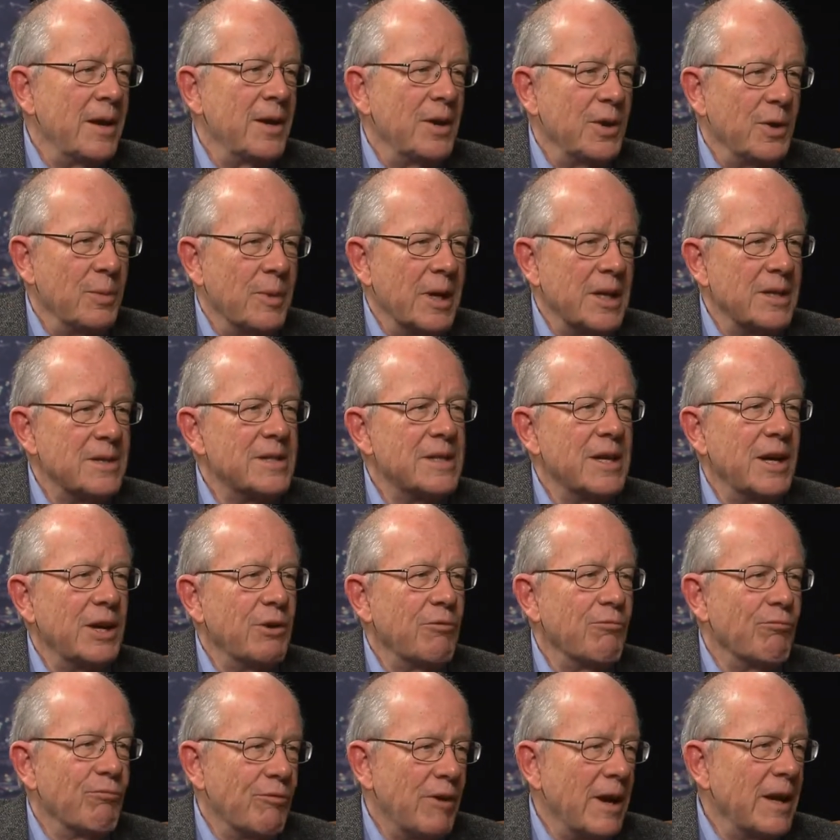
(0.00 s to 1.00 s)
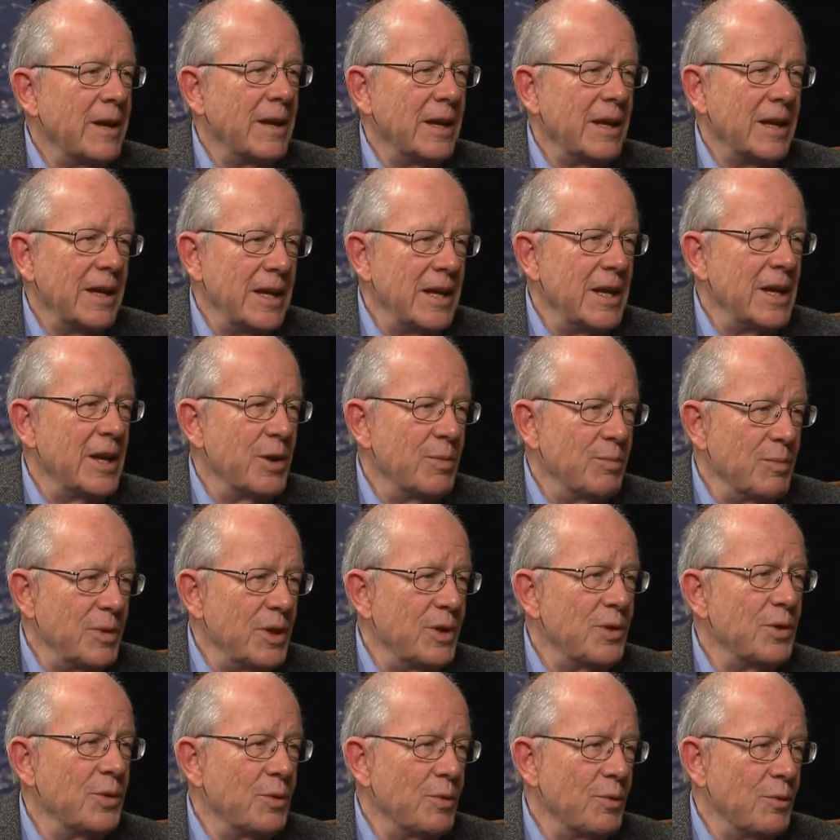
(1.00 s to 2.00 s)
you might say, running
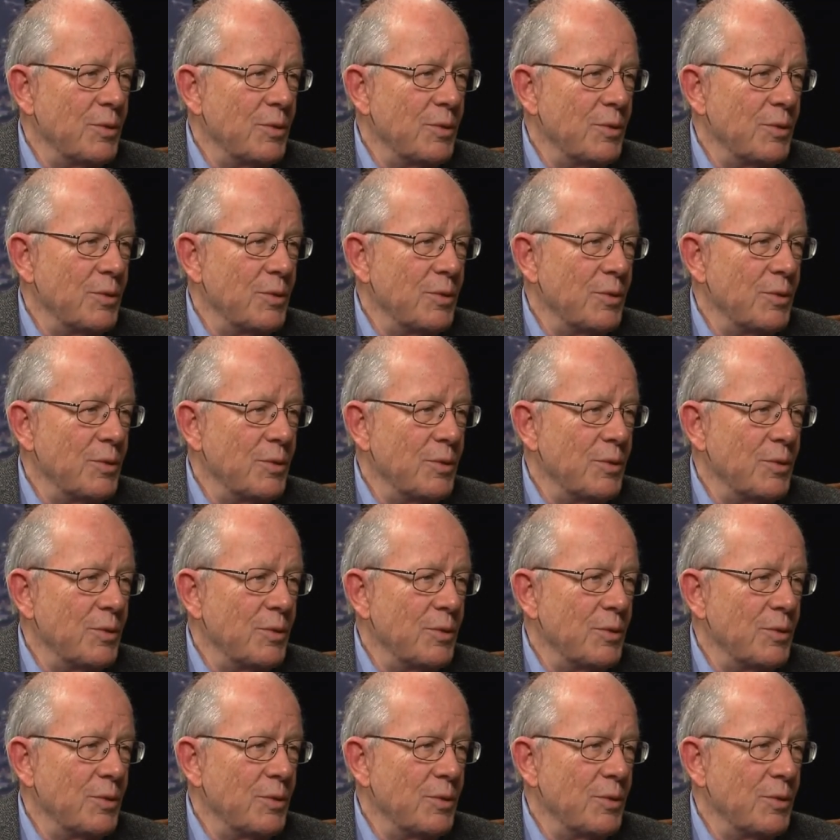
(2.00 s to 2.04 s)
EMU